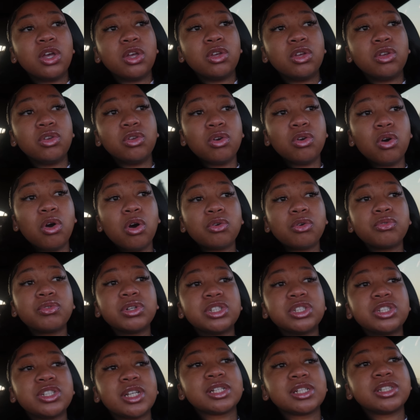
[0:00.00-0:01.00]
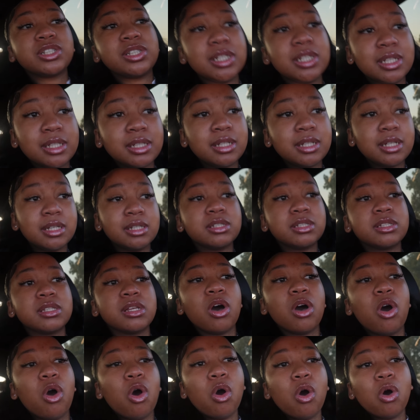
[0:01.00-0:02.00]
your rejection is
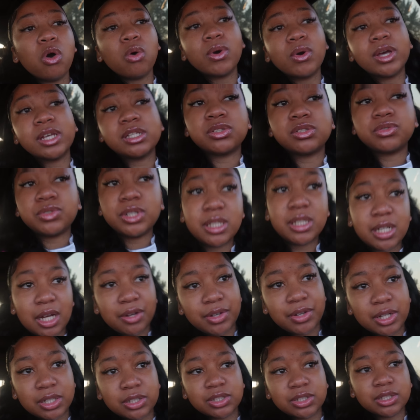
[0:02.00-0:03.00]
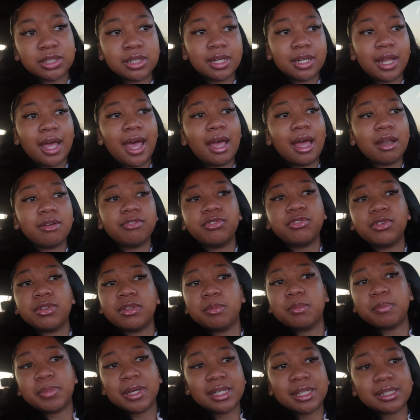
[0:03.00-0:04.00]
always redirection and for
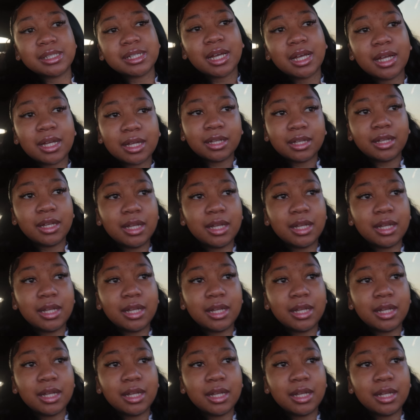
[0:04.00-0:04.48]
the better.